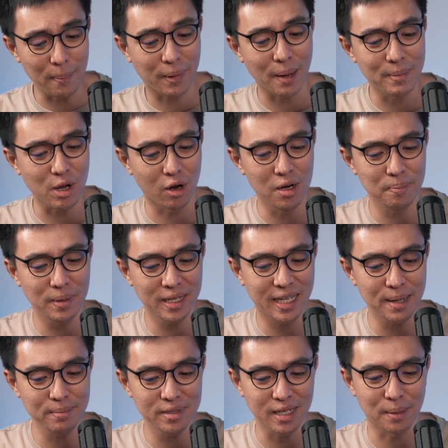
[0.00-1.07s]
upcoming Olympic
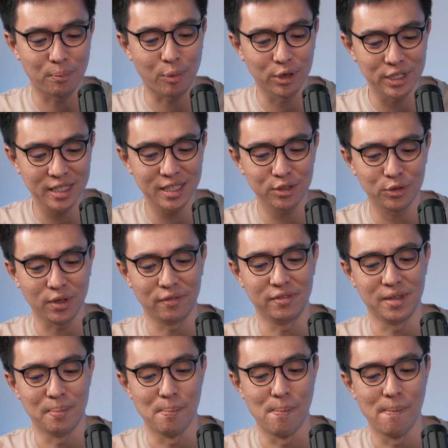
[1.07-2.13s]
Games are projected to have the